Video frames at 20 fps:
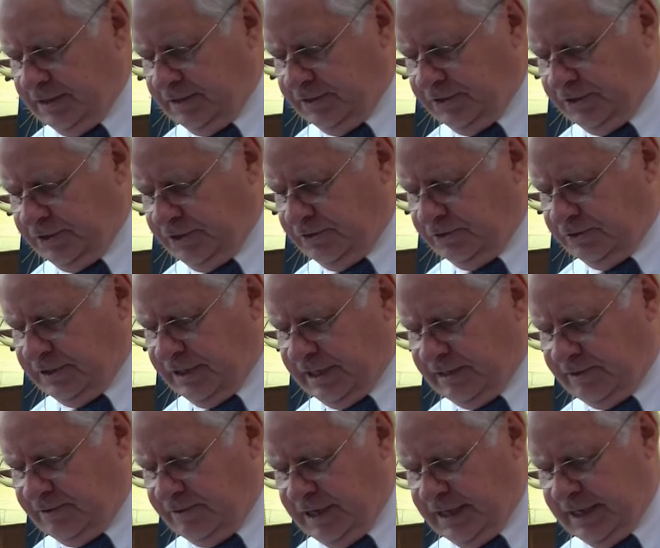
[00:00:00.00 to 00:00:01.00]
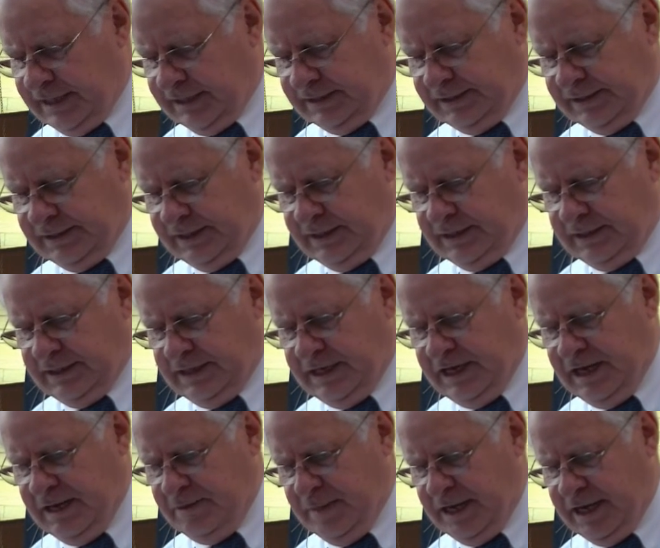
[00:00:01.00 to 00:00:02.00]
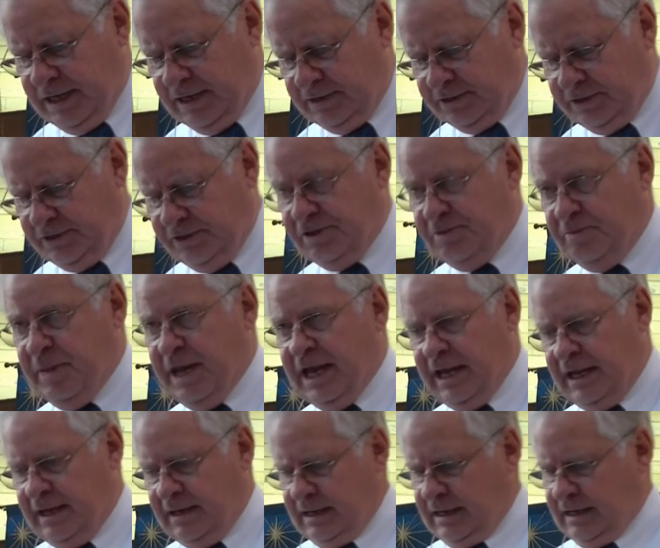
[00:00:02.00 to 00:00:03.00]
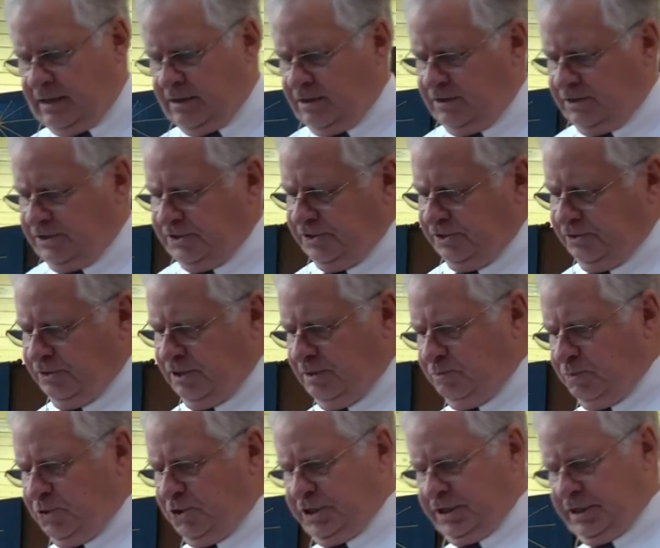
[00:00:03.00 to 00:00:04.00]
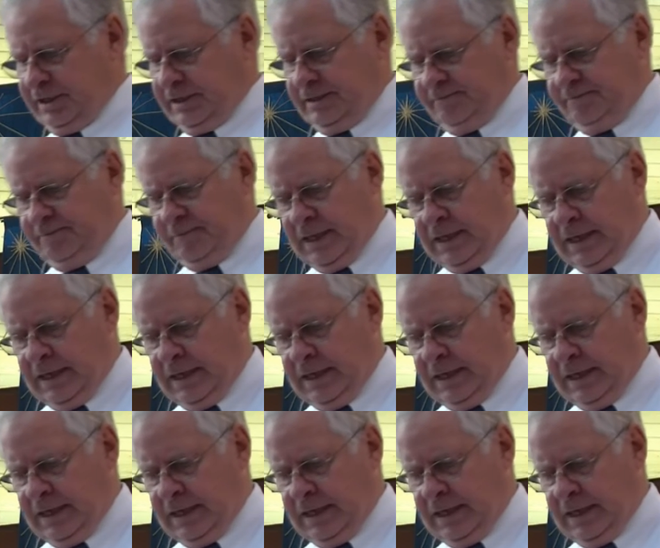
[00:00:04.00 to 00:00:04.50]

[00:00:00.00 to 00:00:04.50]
so Zacharias sent an email to the man and also a book.